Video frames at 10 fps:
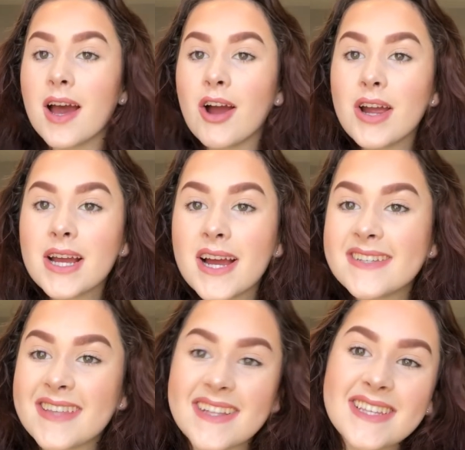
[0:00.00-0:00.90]
Alright
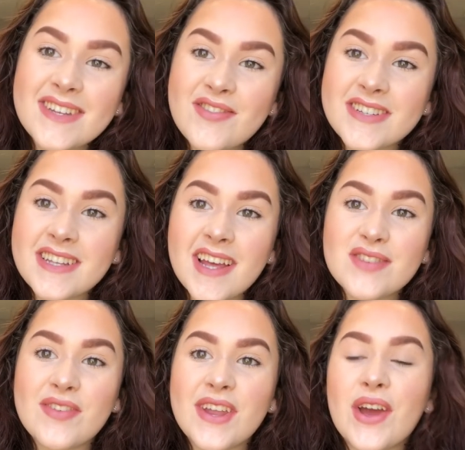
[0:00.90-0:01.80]
guys, that's it for
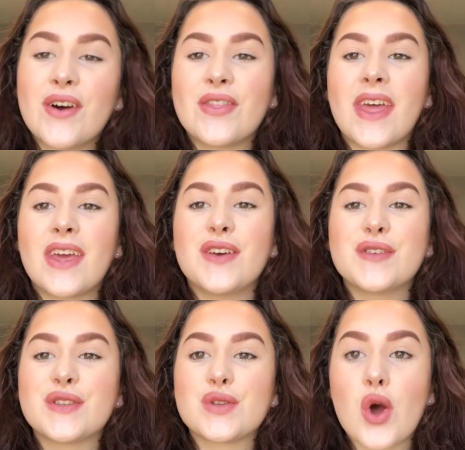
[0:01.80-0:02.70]
today's video. Thank you
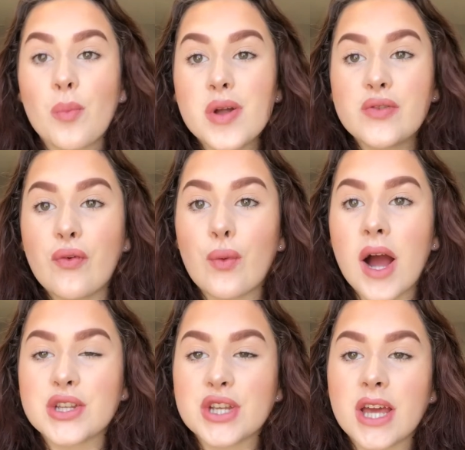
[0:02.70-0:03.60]
so much for
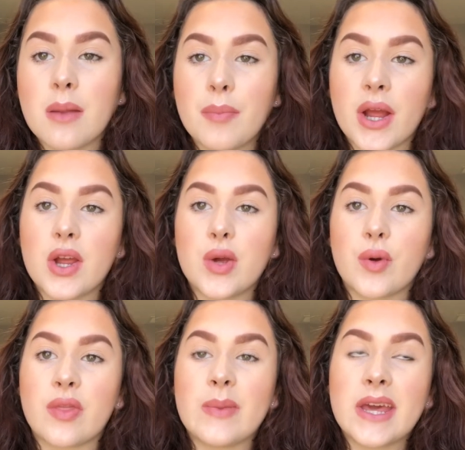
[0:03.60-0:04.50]
watching and bearing
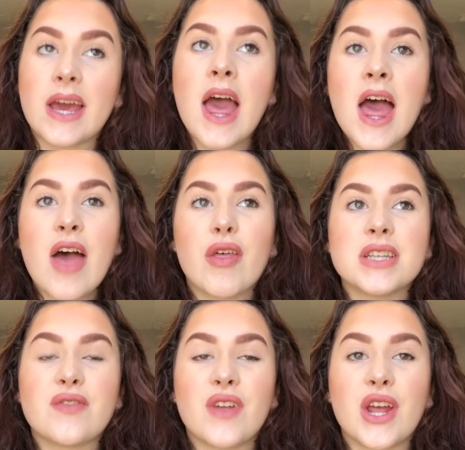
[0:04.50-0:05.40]
with me.
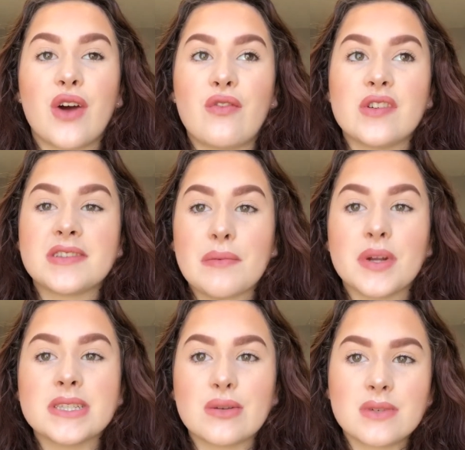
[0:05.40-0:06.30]
This video for some
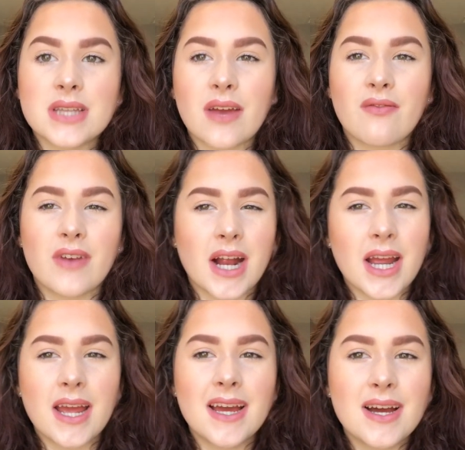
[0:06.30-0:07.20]
reason was like
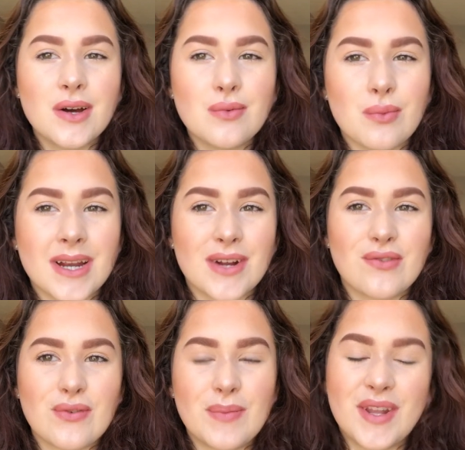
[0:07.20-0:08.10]
very weird
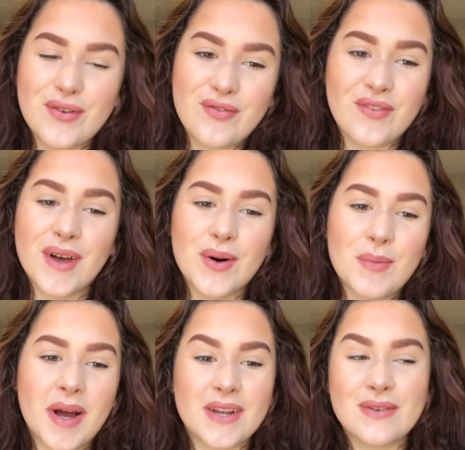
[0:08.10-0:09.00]
for me to
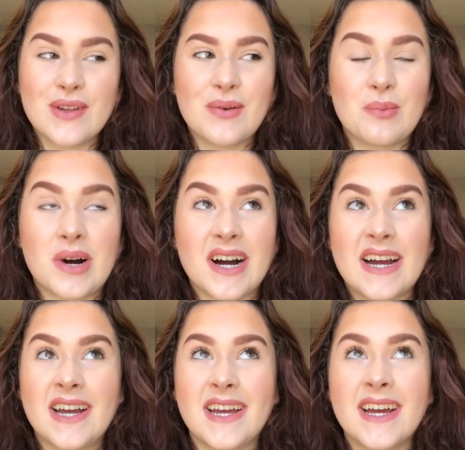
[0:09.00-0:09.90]
film. I don't know
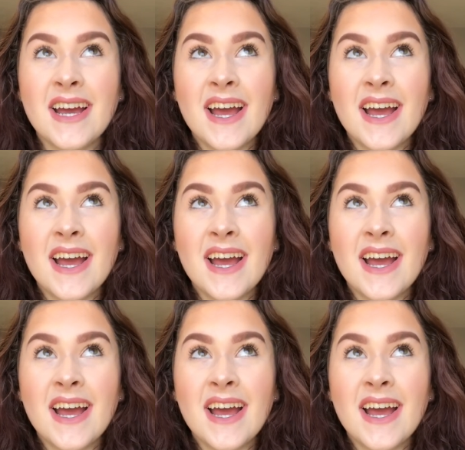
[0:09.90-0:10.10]
why.